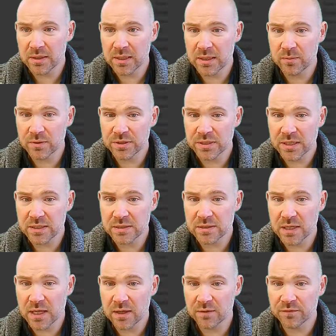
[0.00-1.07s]
here, which says
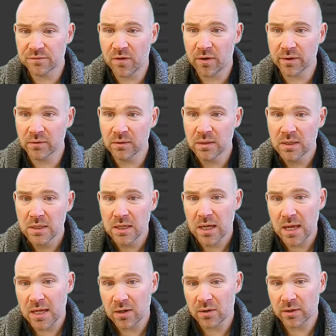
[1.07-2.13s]
uh, File,
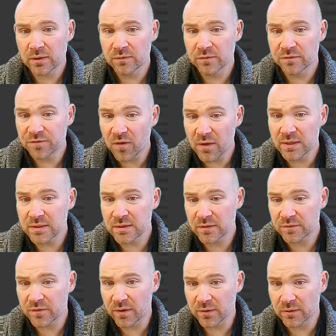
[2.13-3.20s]
and I can find the
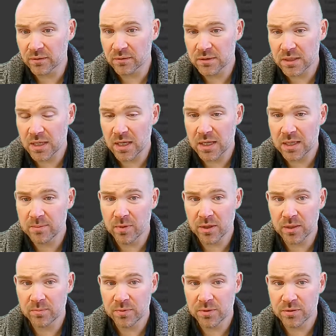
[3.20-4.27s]
files uh, in my
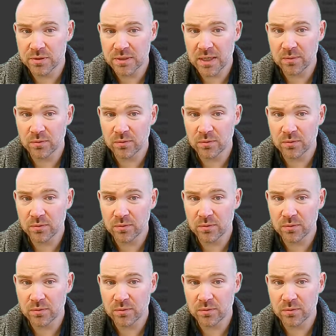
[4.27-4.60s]
computer. That